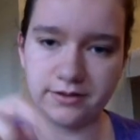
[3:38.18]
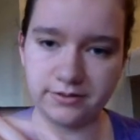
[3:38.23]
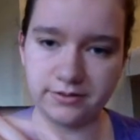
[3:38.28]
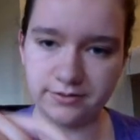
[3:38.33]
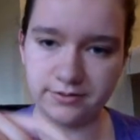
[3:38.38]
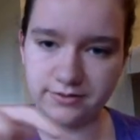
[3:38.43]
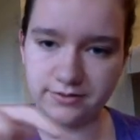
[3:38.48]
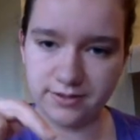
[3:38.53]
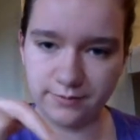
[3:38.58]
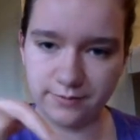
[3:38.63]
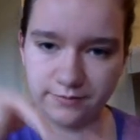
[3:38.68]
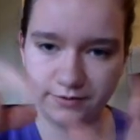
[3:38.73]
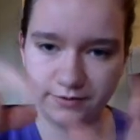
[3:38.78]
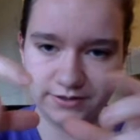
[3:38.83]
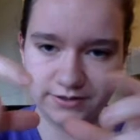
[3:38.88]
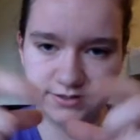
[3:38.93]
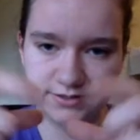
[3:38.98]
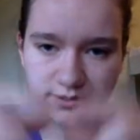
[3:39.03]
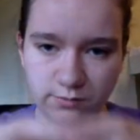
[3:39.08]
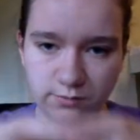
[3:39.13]
glued them
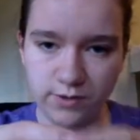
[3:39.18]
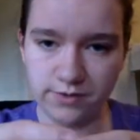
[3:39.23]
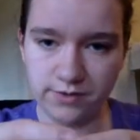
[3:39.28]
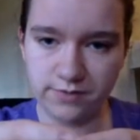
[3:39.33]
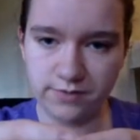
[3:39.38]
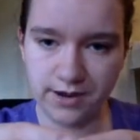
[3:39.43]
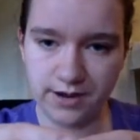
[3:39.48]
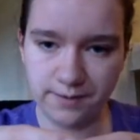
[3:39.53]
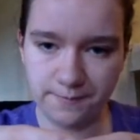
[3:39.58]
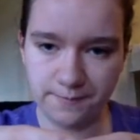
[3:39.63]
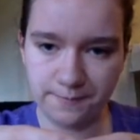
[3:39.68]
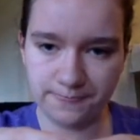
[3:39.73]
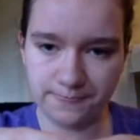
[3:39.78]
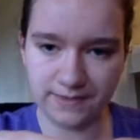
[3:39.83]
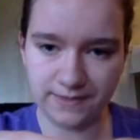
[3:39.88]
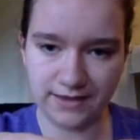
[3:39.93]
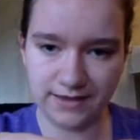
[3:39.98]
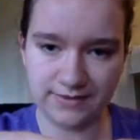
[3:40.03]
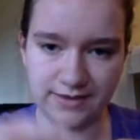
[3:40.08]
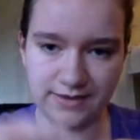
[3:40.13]
first in one ring, and